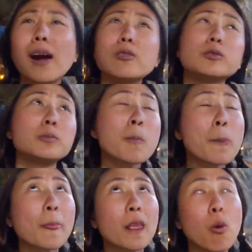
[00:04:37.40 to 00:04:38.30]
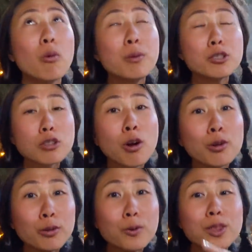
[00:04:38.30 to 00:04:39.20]
Wow. Would be so
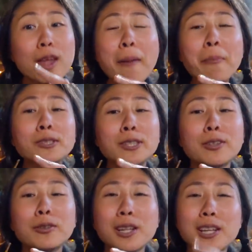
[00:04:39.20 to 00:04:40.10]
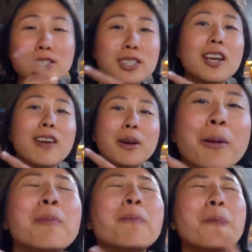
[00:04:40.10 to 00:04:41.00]
good with that potato that I just gave
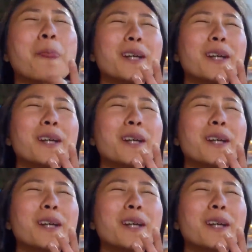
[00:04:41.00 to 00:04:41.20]
it.